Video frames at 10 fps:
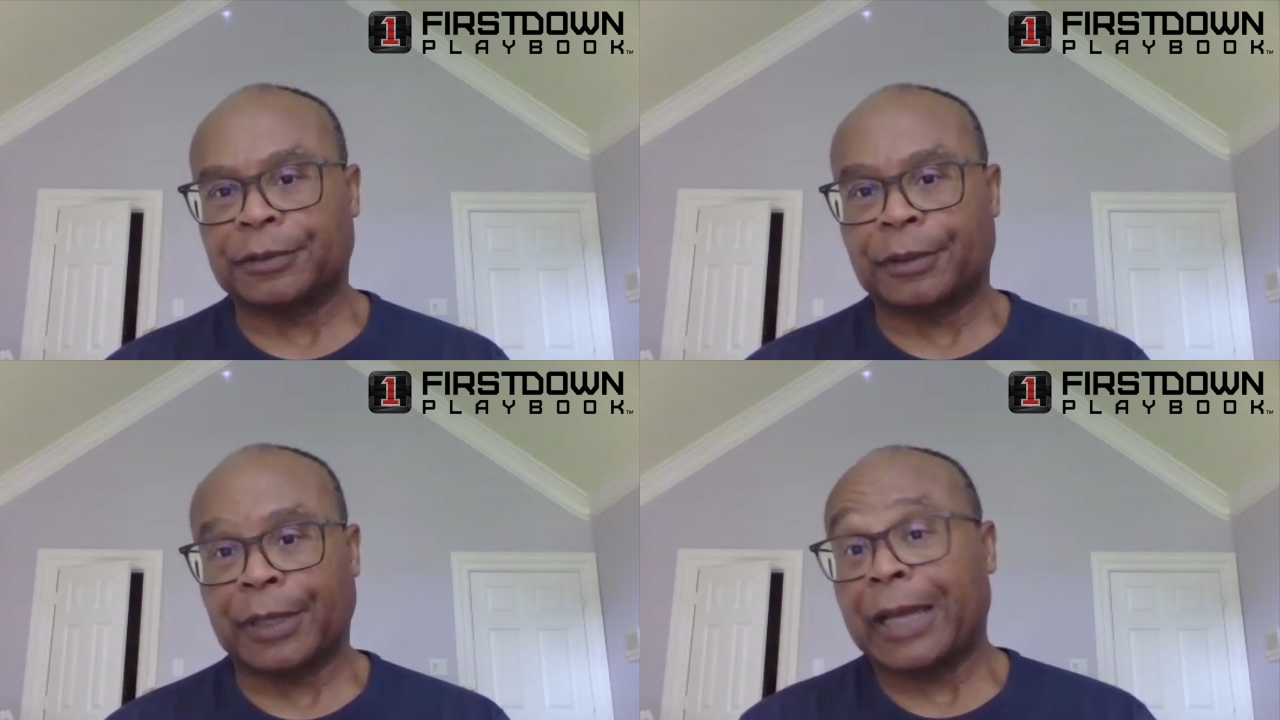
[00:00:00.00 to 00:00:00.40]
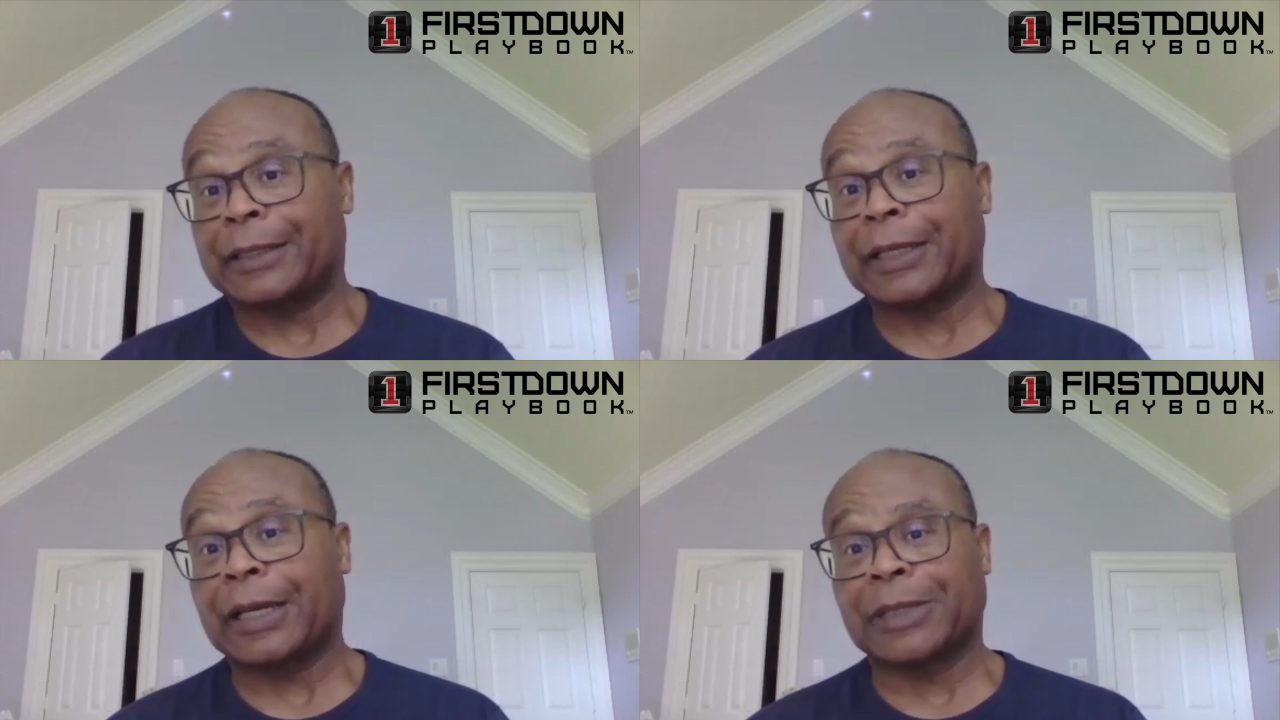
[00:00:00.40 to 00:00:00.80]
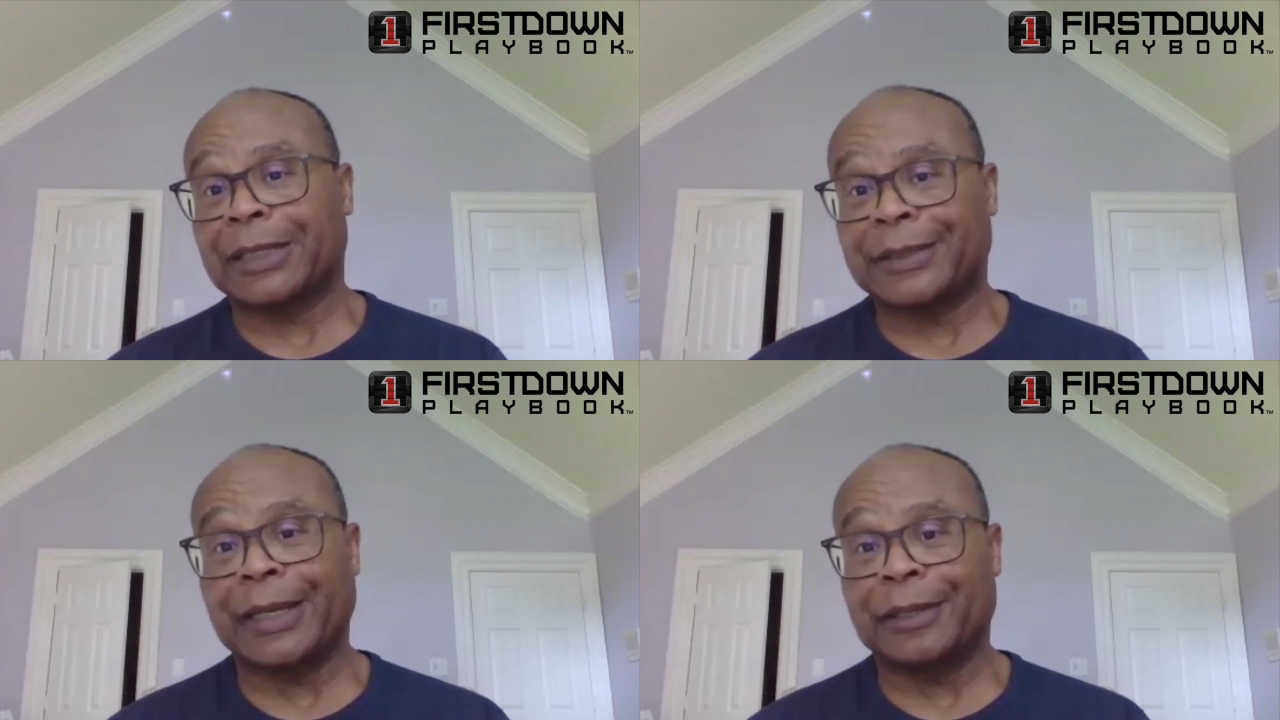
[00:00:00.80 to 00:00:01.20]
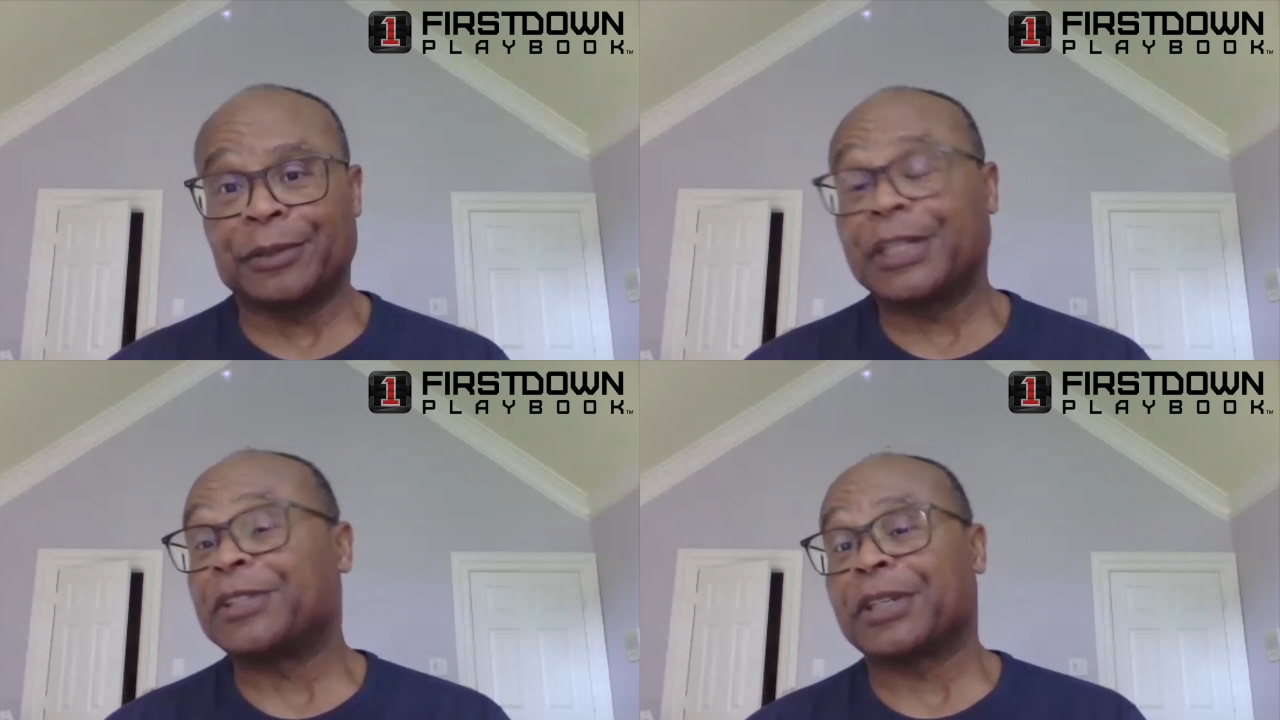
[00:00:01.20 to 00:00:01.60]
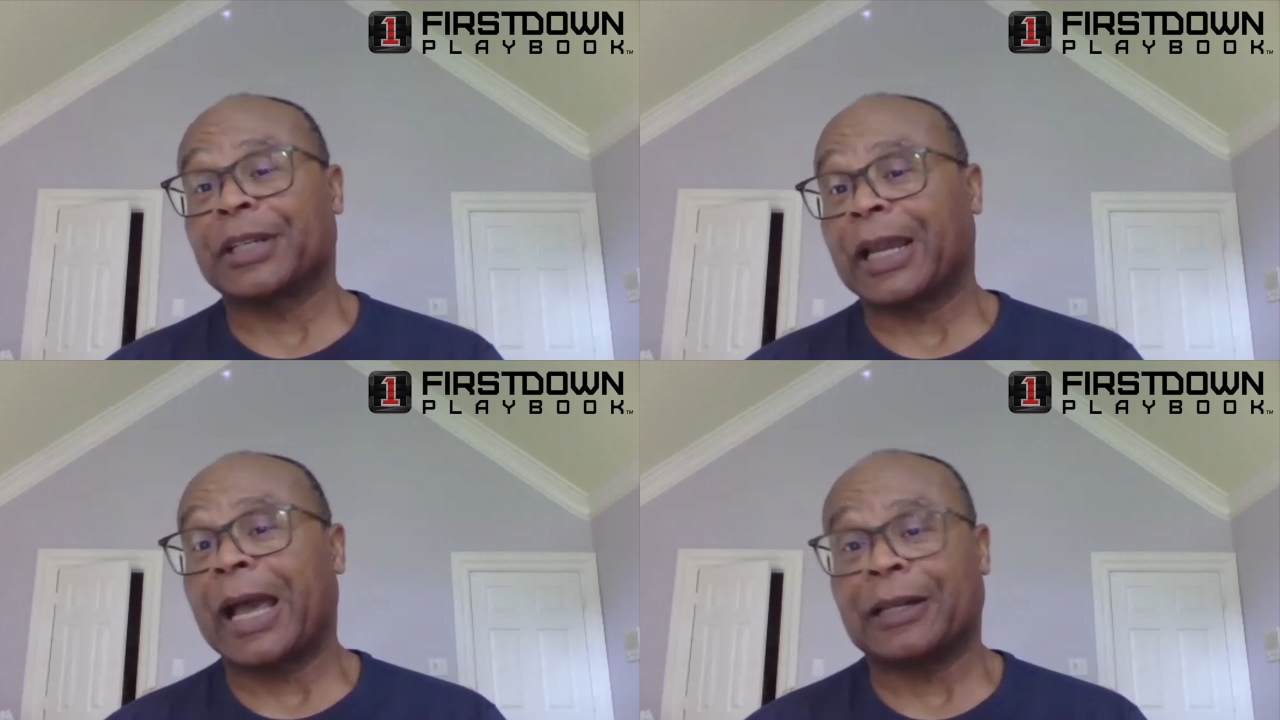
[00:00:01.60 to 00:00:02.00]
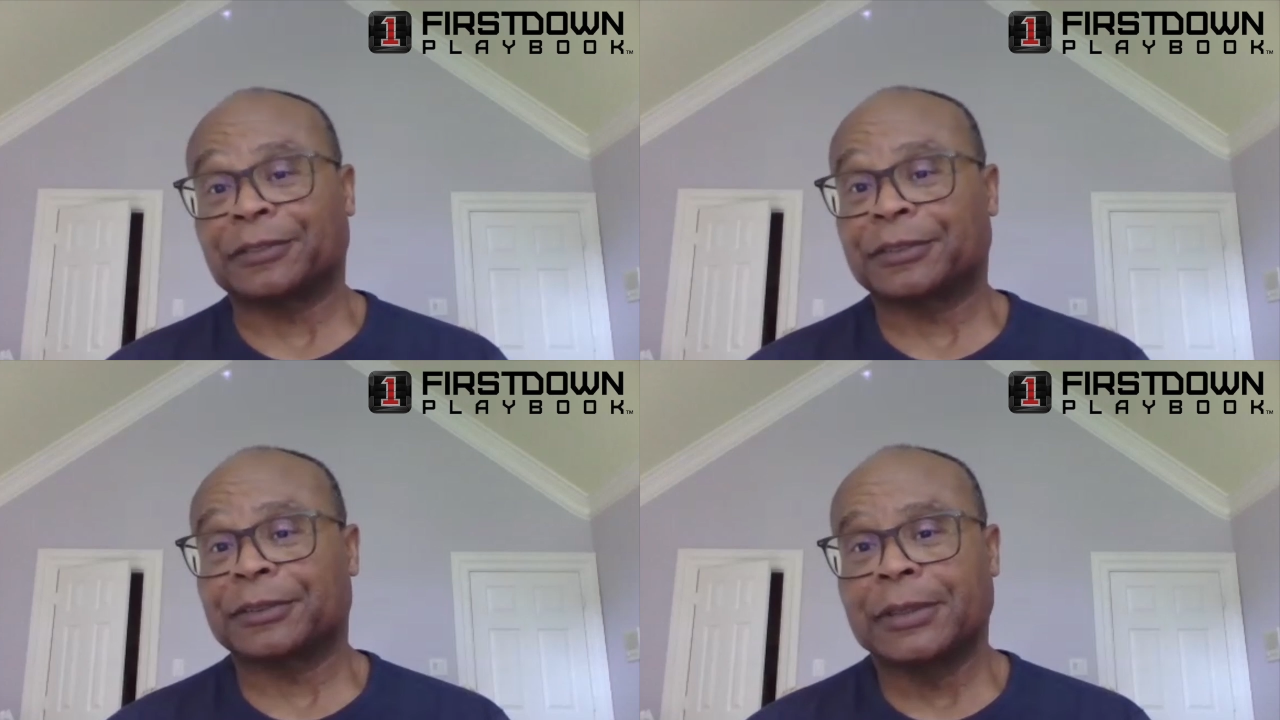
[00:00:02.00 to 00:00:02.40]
You know, nine times out of 10, you're teaching a class.